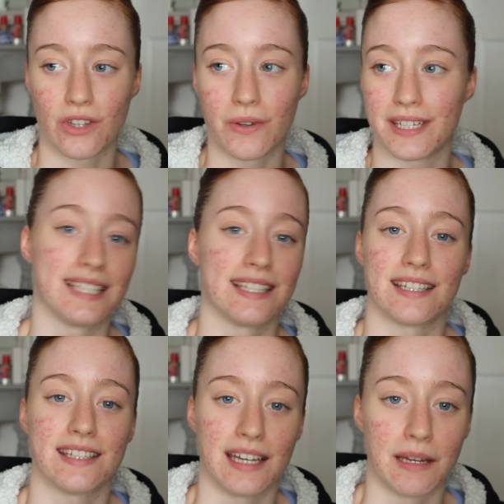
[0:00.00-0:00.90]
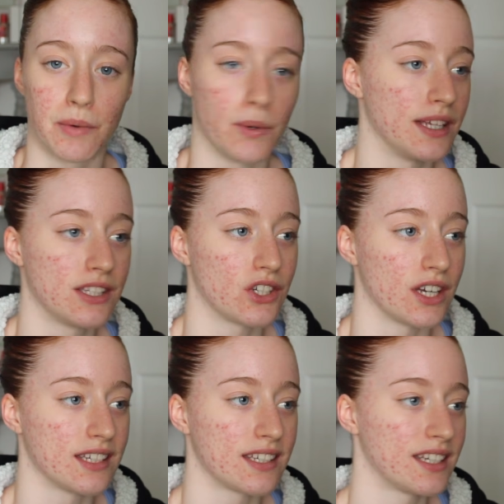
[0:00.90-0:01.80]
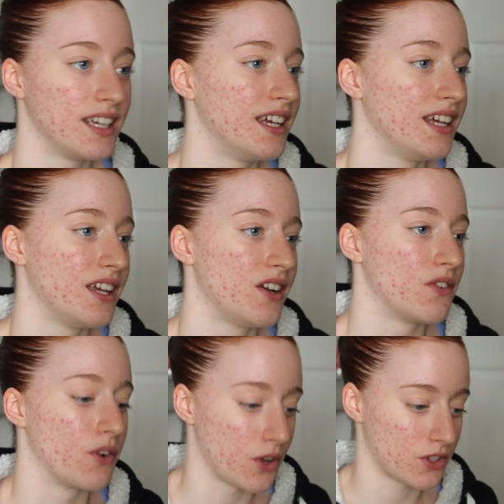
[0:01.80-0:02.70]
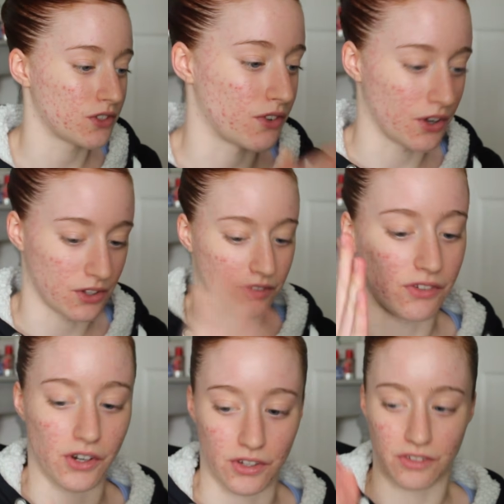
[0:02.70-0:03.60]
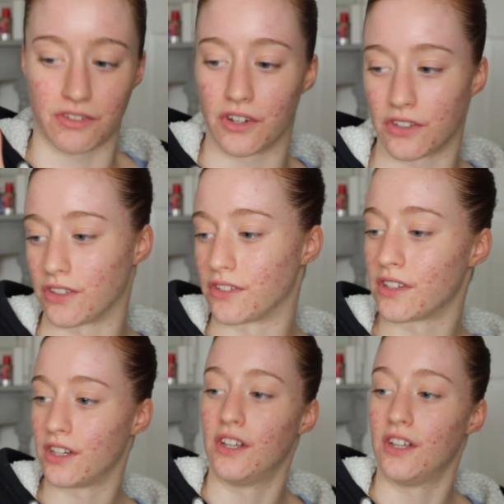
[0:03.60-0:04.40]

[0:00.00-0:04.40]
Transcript: don't exist anymore. It's just rehearsals, rehearsals, rehearsals, rehearsals,